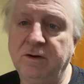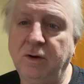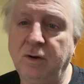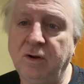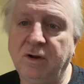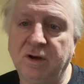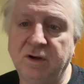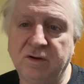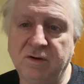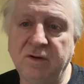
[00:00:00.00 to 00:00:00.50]
who
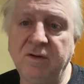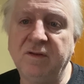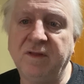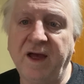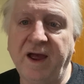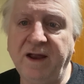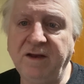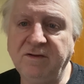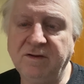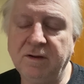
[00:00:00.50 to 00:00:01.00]
can do
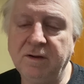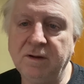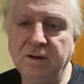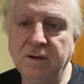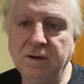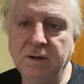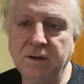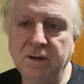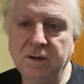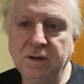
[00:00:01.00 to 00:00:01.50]
that,
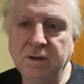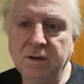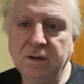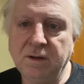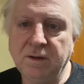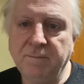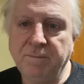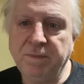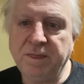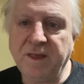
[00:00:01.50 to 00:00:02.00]

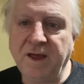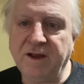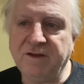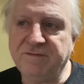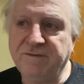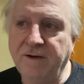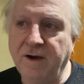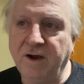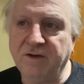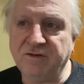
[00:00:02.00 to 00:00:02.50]
as
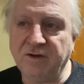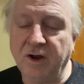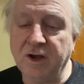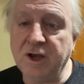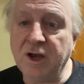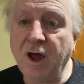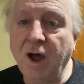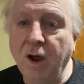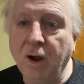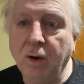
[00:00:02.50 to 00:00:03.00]
far as I
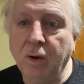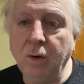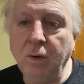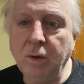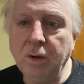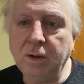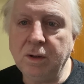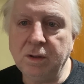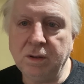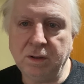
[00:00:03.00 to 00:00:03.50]

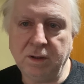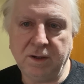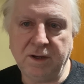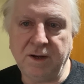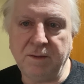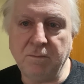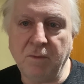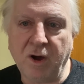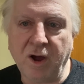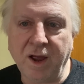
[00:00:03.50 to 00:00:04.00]
know,
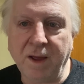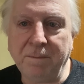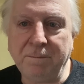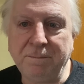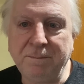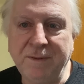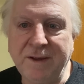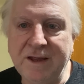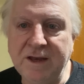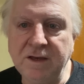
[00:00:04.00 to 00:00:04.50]
in my
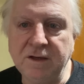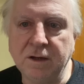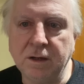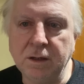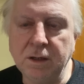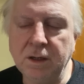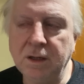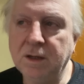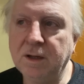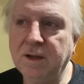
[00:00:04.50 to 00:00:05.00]

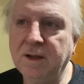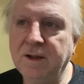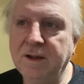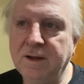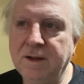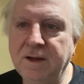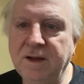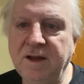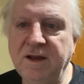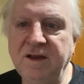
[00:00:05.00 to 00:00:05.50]
opinion,
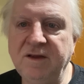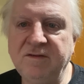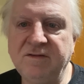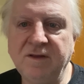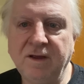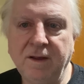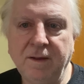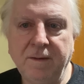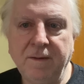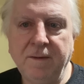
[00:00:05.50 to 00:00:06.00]

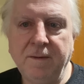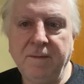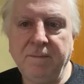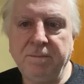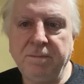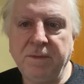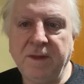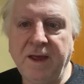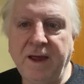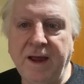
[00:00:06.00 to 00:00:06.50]
is
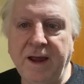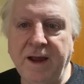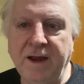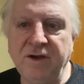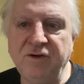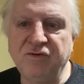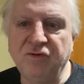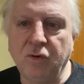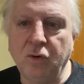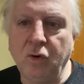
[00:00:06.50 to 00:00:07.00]

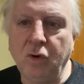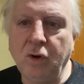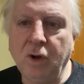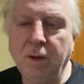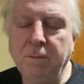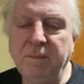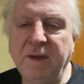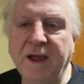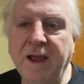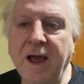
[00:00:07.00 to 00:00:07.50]
Andrew
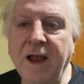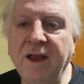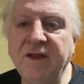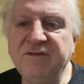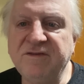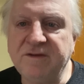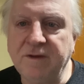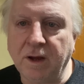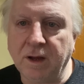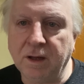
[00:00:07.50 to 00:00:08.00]

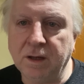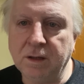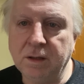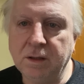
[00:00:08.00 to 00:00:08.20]
McAlister,